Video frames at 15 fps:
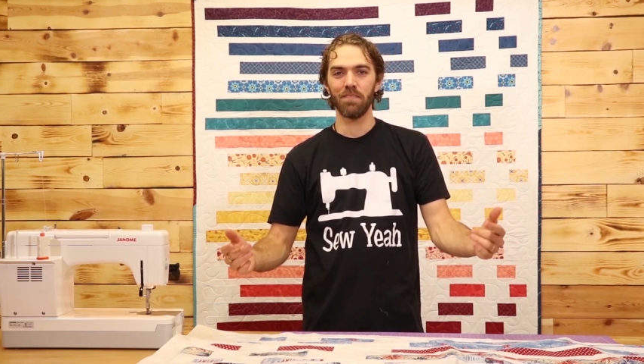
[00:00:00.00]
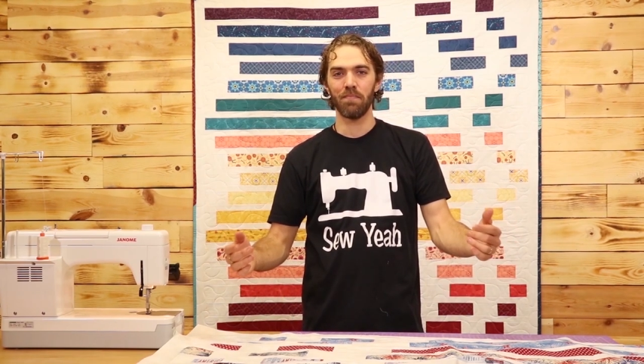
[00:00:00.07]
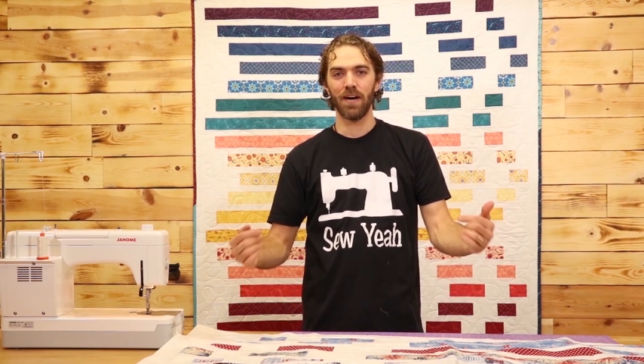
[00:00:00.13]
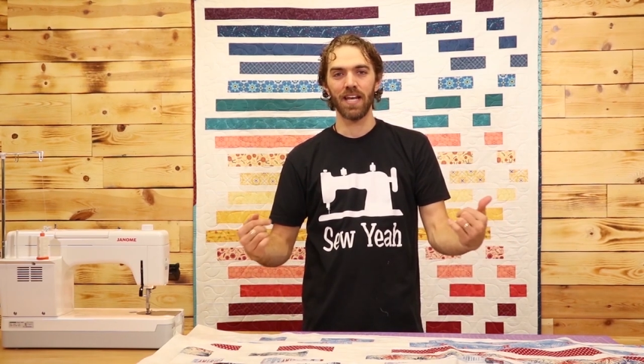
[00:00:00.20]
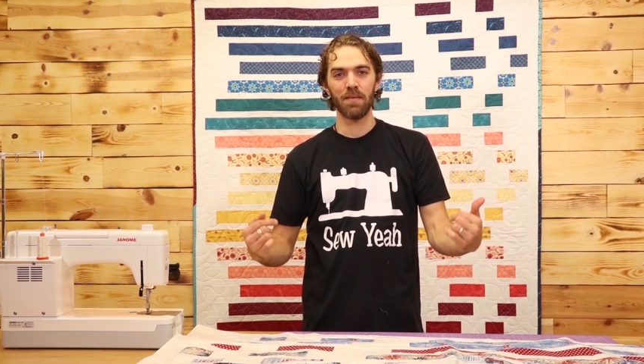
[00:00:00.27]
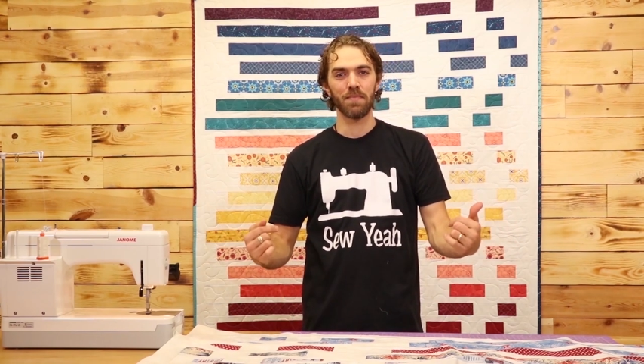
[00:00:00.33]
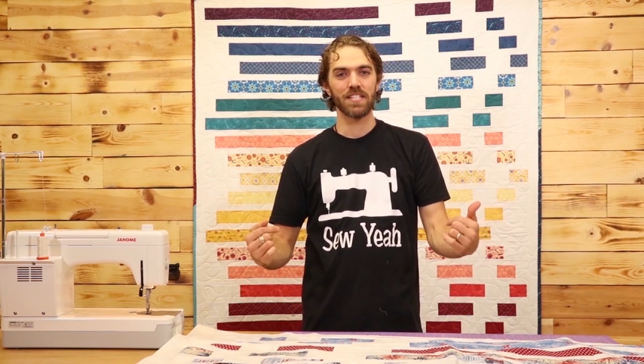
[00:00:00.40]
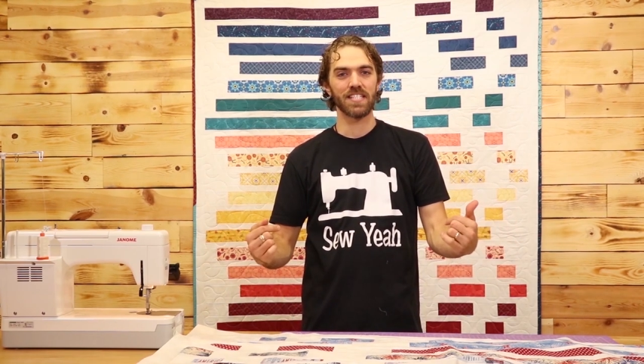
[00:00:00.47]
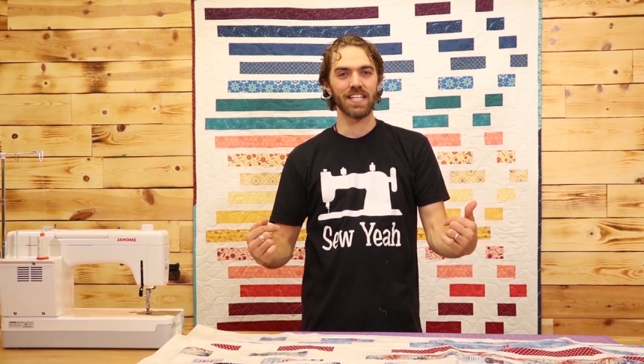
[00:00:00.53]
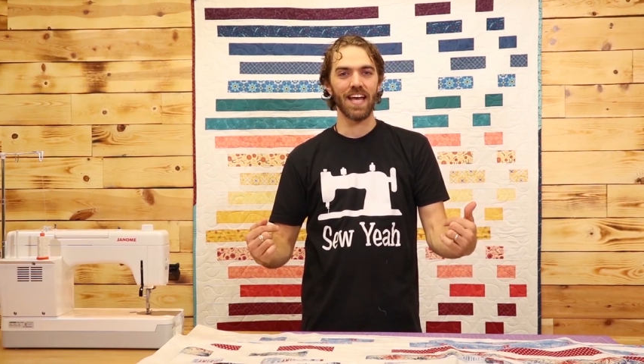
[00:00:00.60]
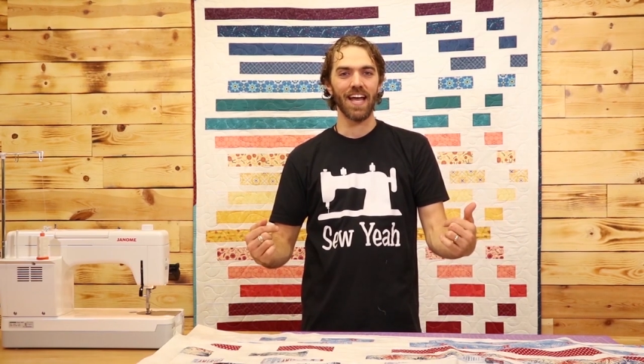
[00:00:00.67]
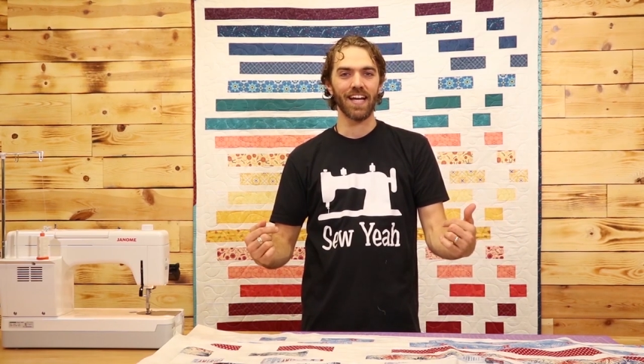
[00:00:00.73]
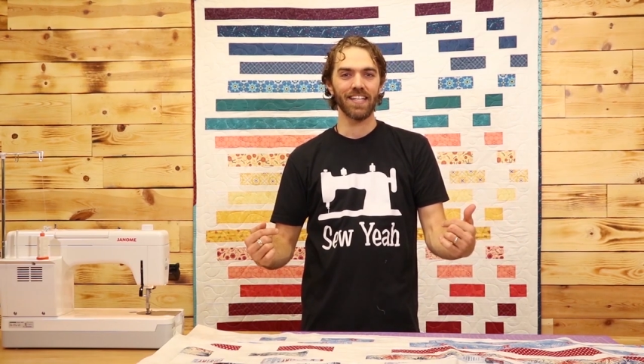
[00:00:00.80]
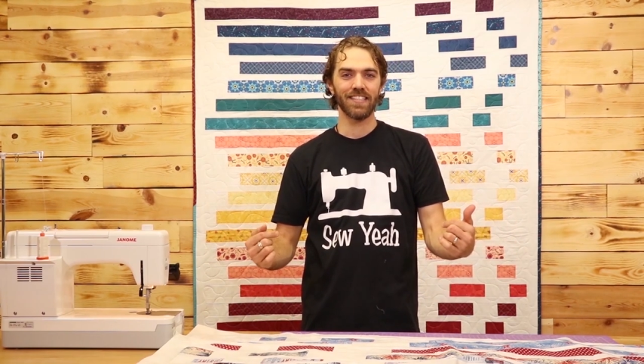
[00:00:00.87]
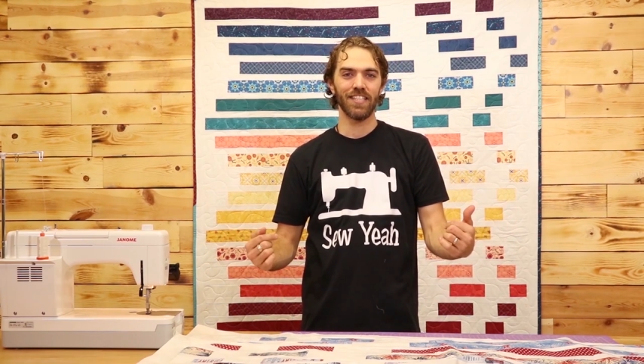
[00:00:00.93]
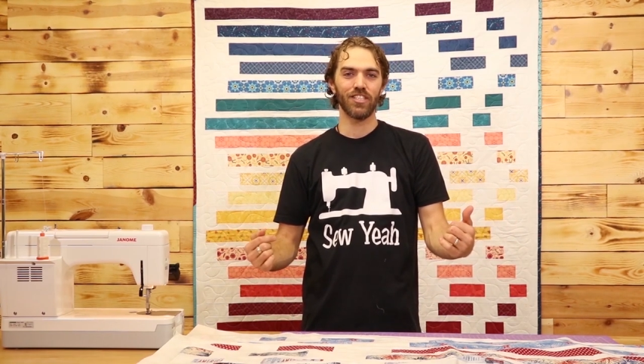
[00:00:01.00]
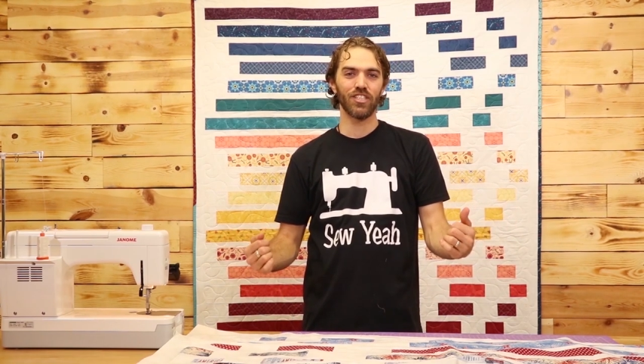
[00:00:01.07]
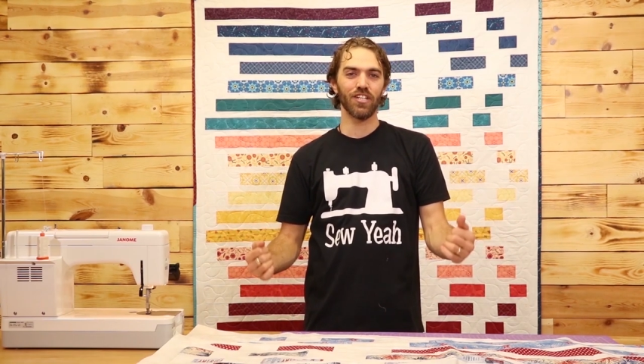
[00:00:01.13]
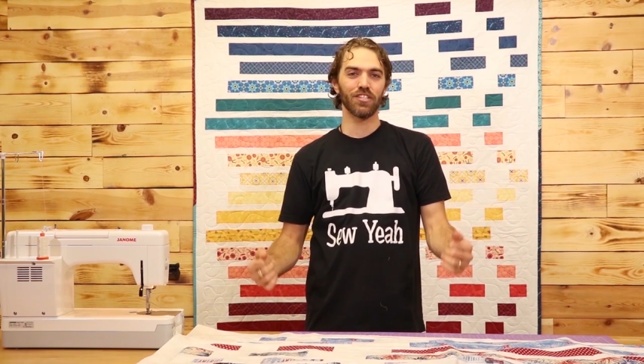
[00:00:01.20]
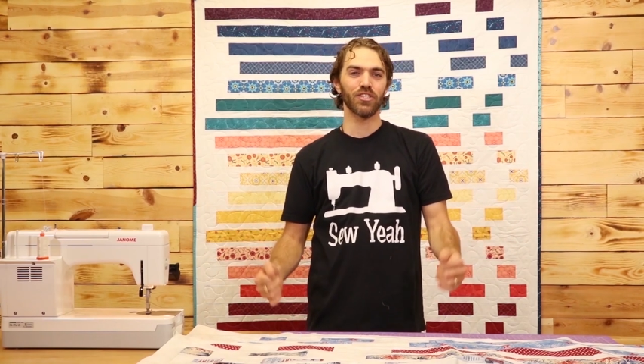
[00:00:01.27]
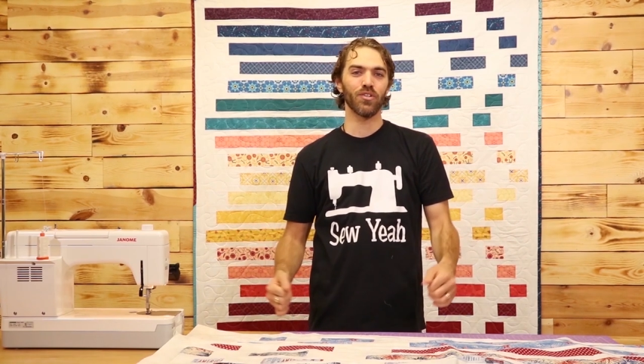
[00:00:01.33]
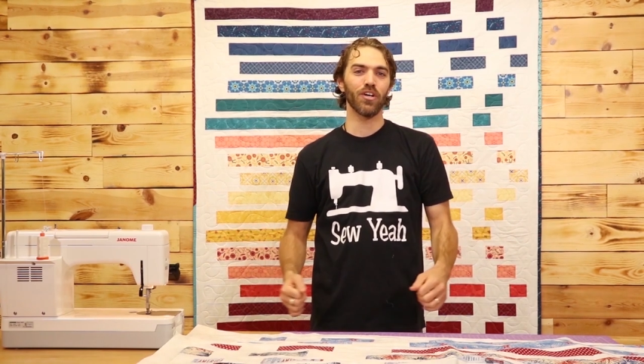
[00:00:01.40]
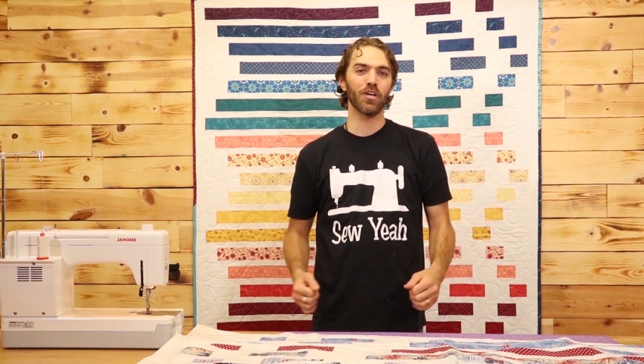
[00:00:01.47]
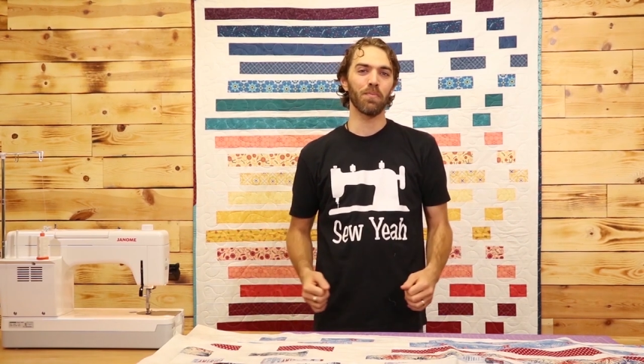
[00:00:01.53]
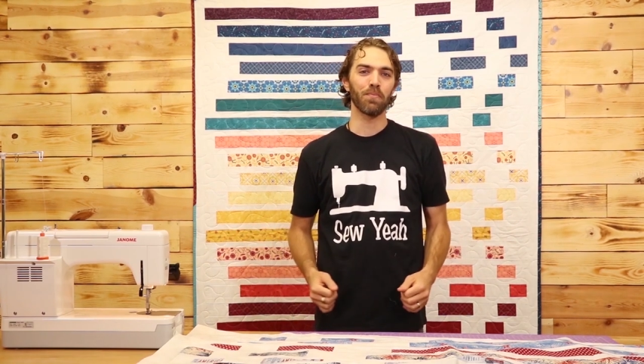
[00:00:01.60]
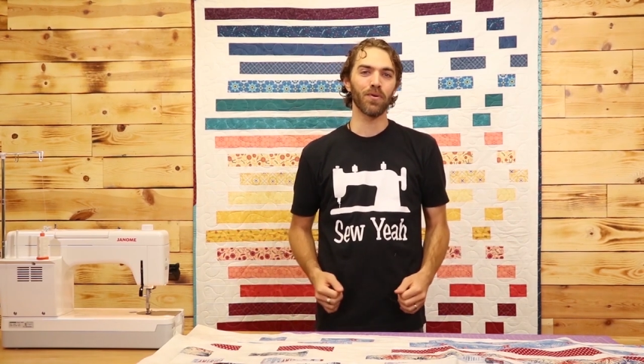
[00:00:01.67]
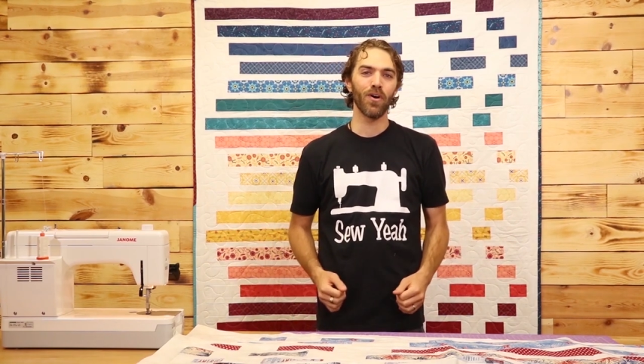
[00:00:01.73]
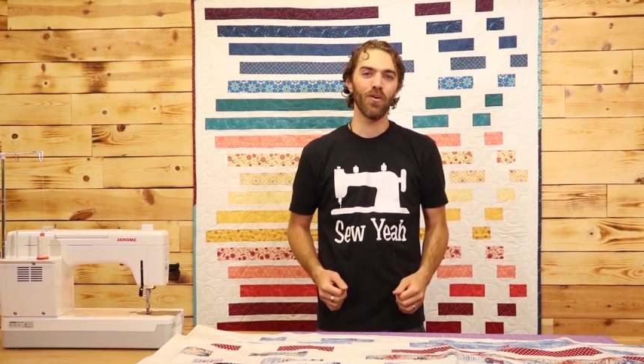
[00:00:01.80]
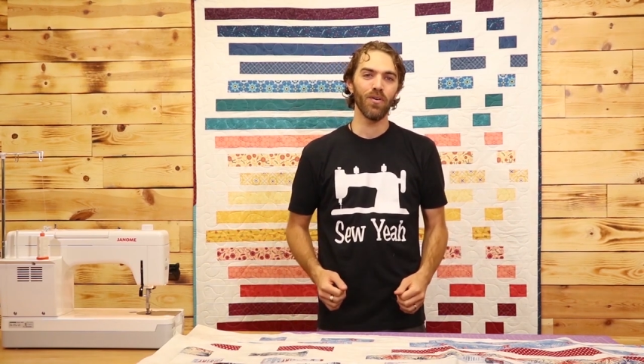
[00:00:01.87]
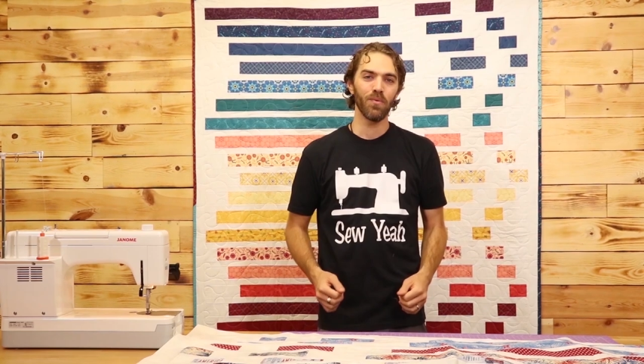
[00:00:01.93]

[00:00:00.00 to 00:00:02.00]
My name is Zach, teaching you how to sew like a pro.